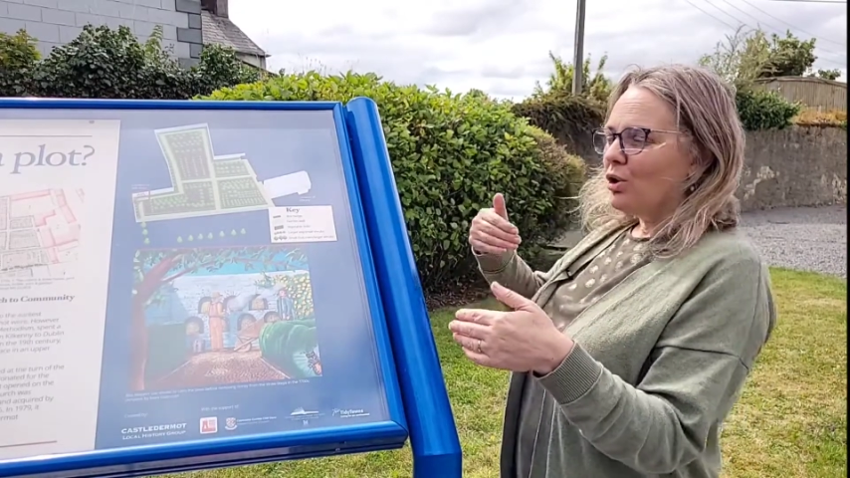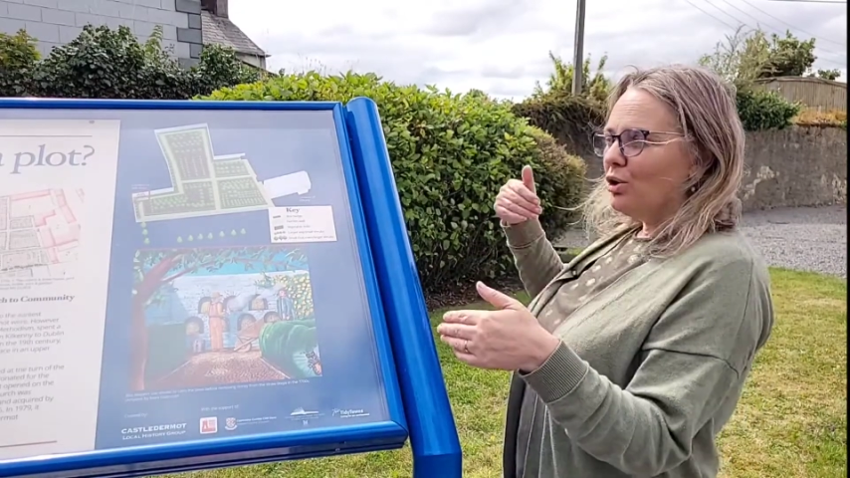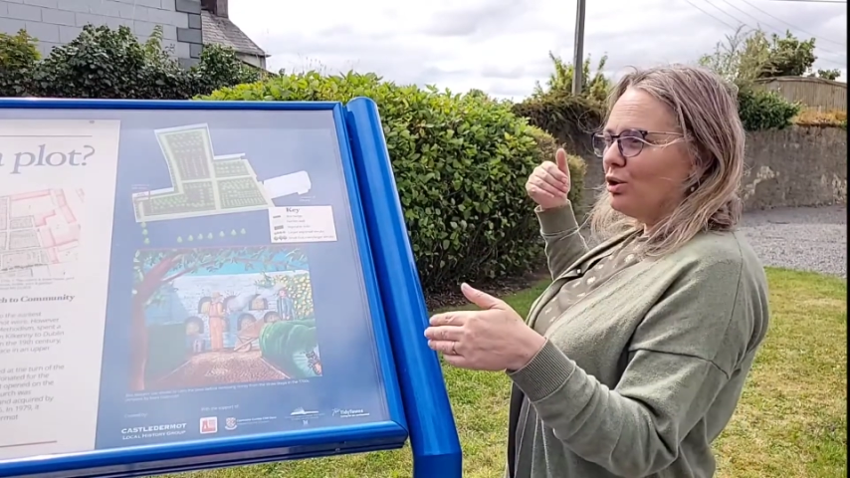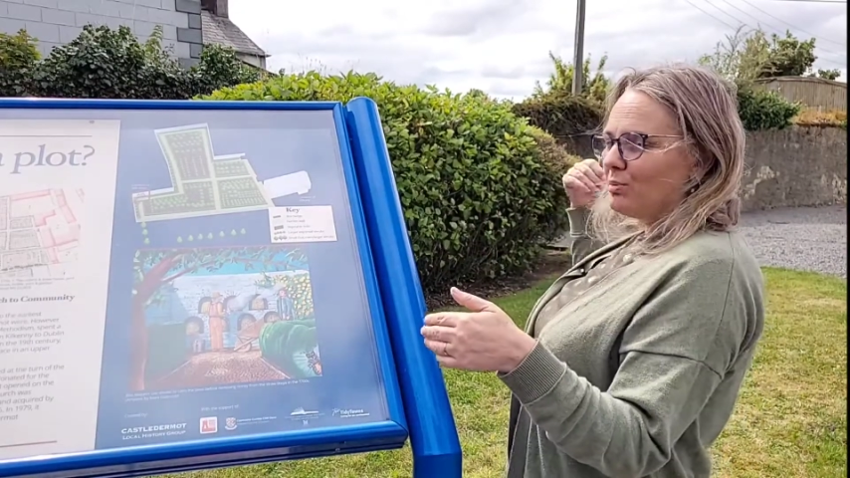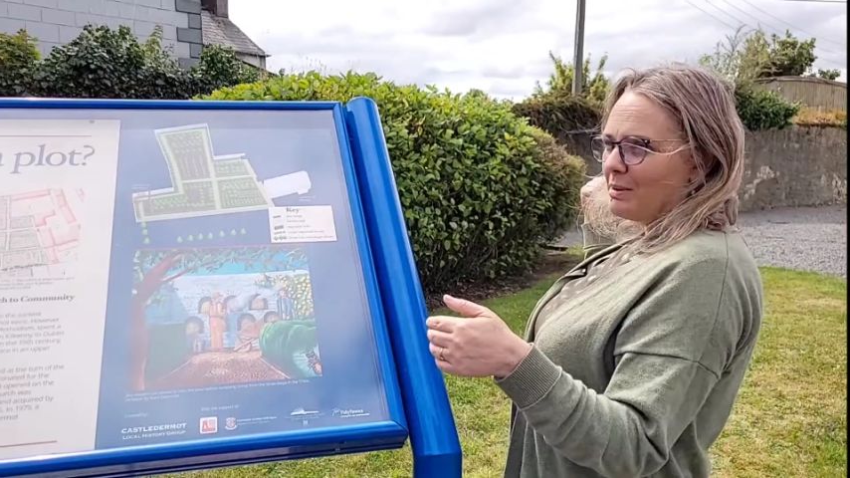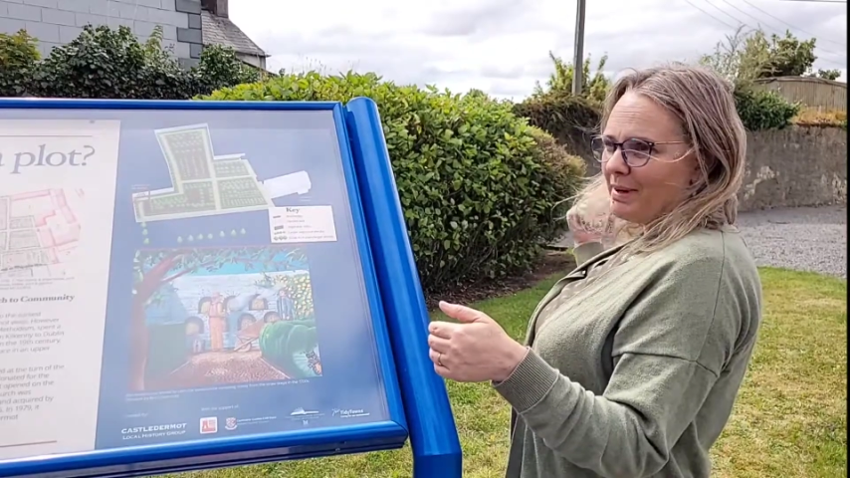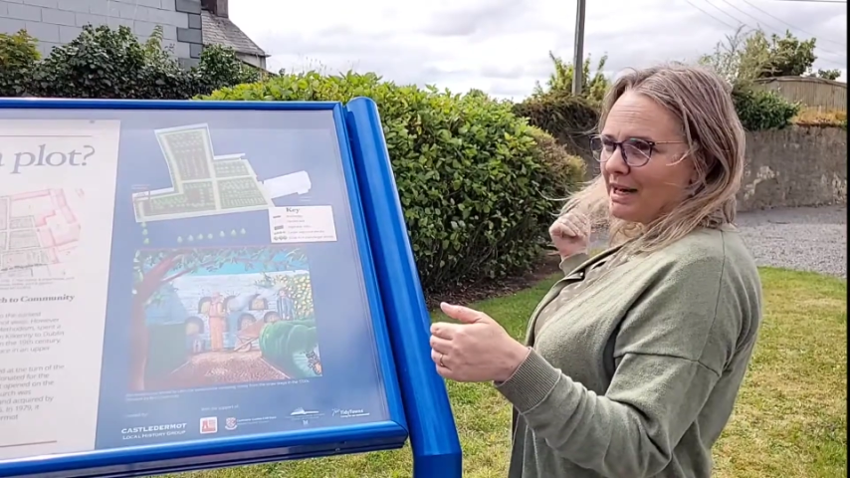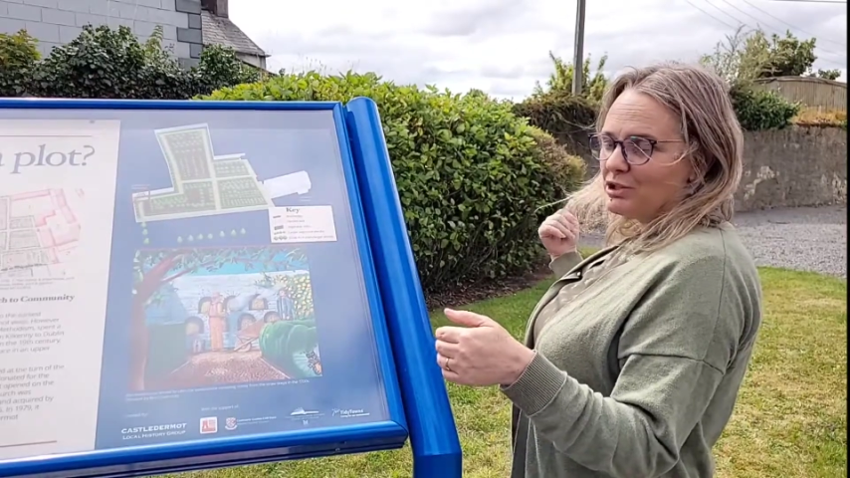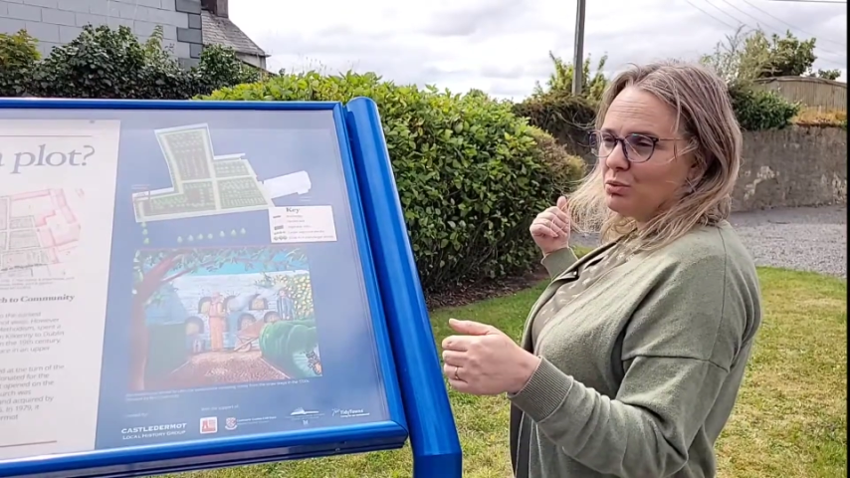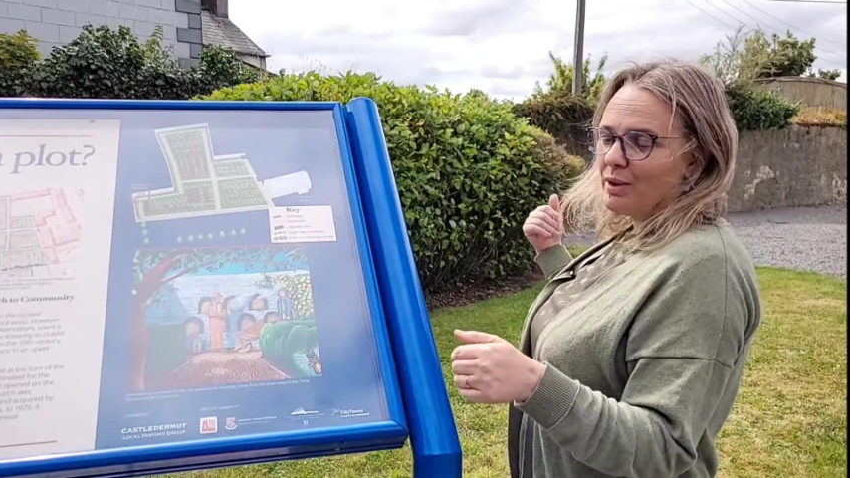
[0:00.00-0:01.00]
all the way
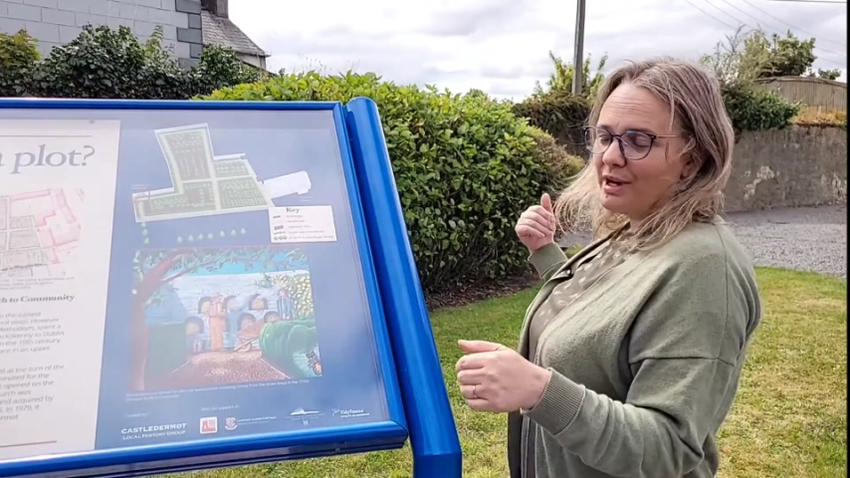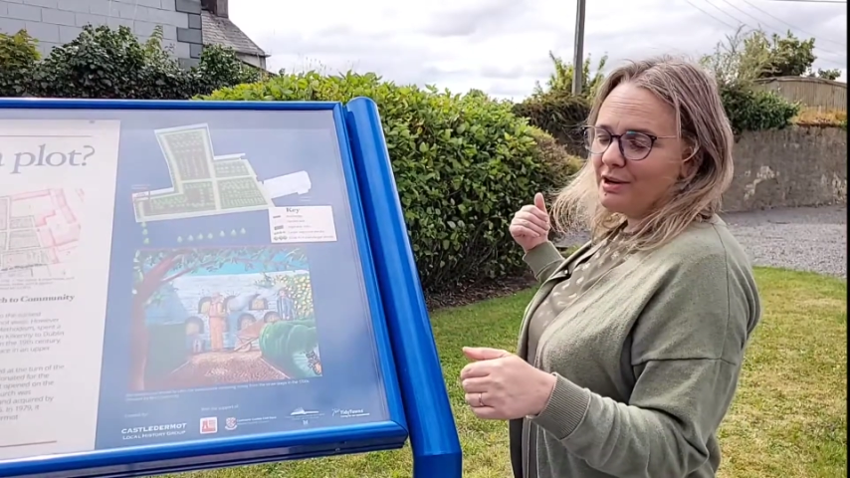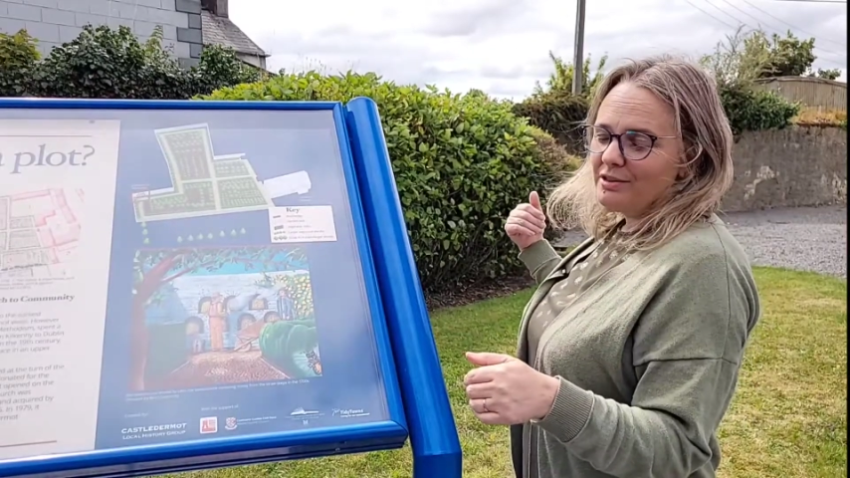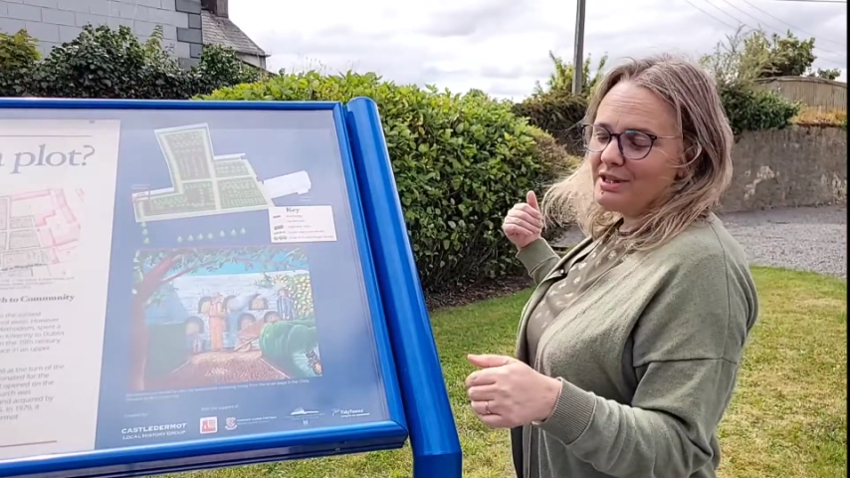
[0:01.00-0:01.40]
back to where